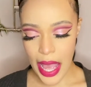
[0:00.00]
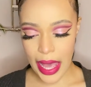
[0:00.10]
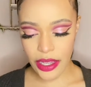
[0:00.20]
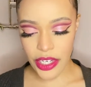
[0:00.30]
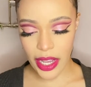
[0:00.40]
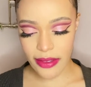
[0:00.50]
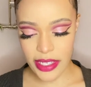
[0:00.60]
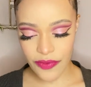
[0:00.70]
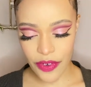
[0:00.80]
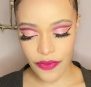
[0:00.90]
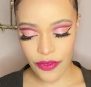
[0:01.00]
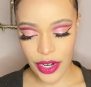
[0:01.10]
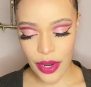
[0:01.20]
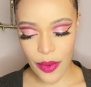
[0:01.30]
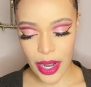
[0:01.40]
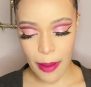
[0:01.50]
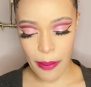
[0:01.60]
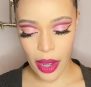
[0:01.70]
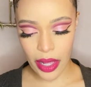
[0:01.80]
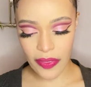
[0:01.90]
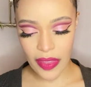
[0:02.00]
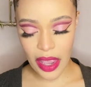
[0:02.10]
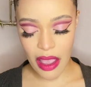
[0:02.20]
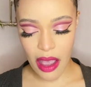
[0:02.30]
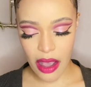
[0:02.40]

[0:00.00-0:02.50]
I actually got this for free when I bought the